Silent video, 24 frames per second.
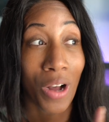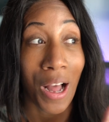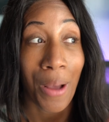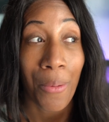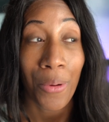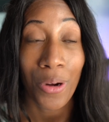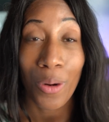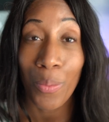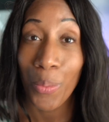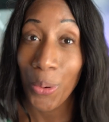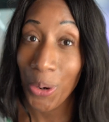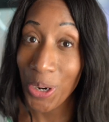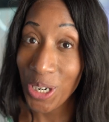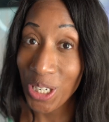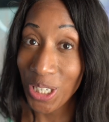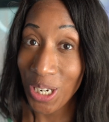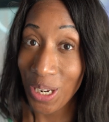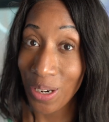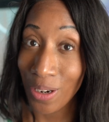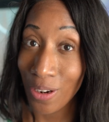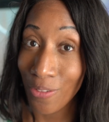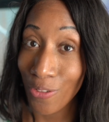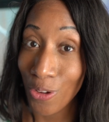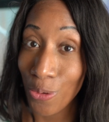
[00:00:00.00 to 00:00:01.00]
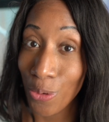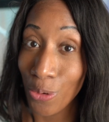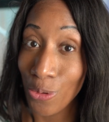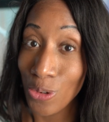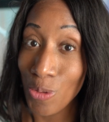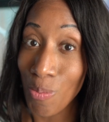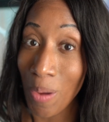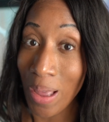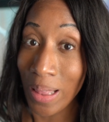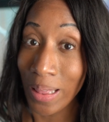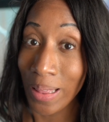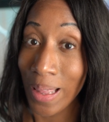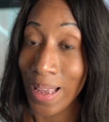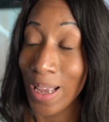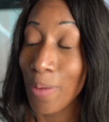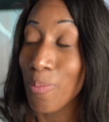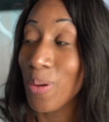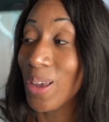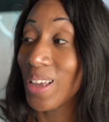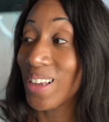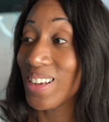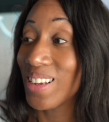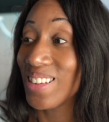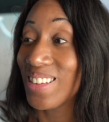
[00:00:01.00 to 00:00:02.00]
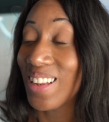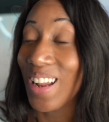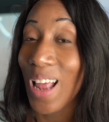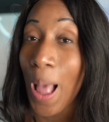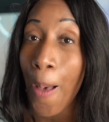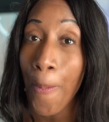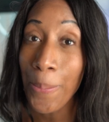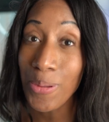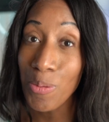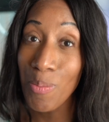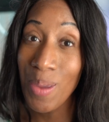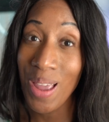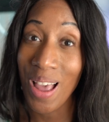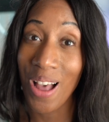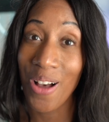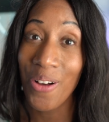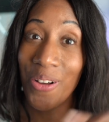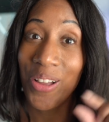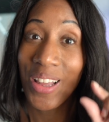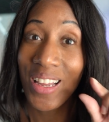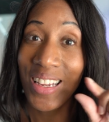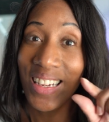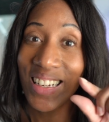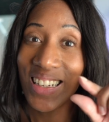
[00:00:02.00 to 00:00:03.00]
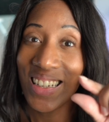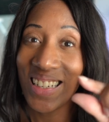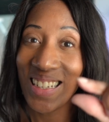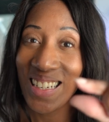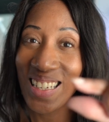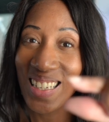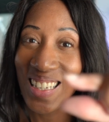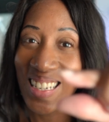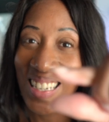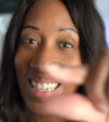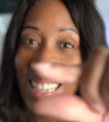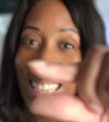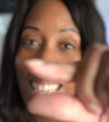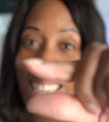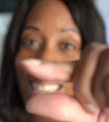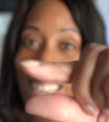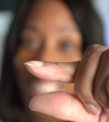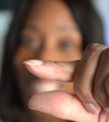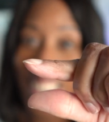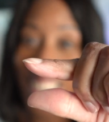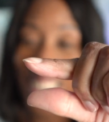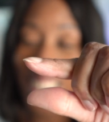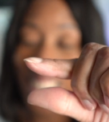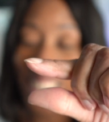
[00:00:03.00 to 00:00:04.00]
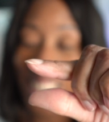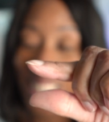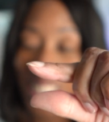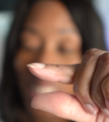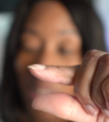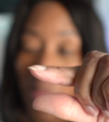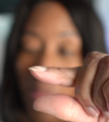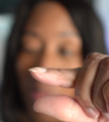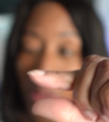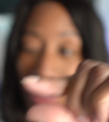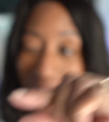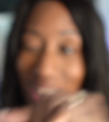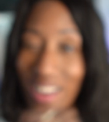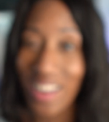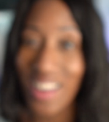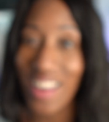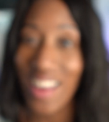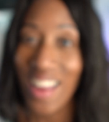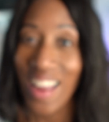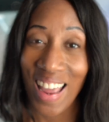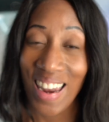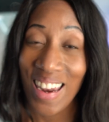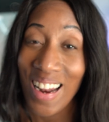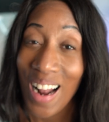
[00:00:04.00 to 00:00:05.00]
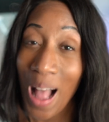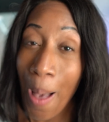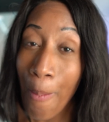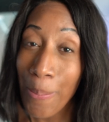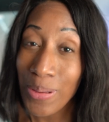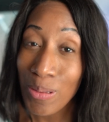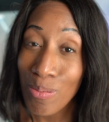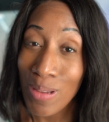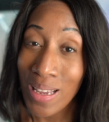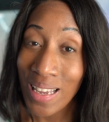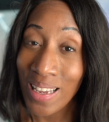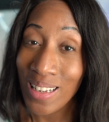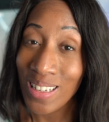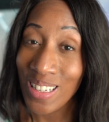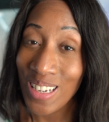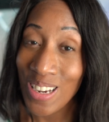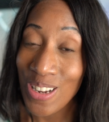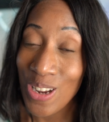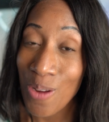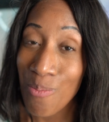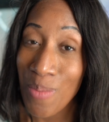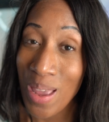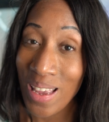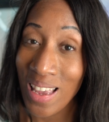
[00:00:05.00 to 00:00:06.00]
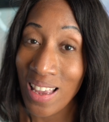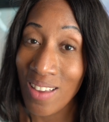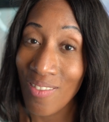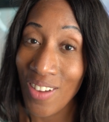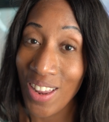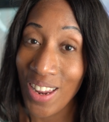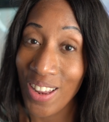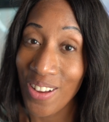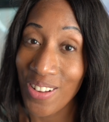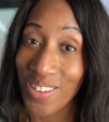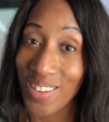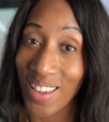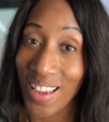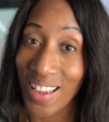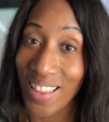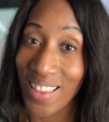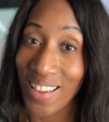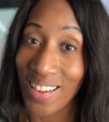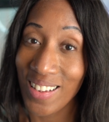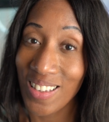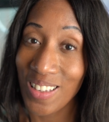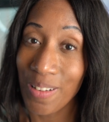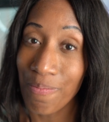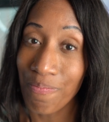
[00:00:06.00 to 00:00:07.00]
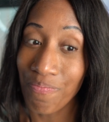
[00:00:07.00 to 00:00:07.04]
I would appreciate it if you would use my link, because it helps me out just a tiny little bit, and it helps me continue making videos like these.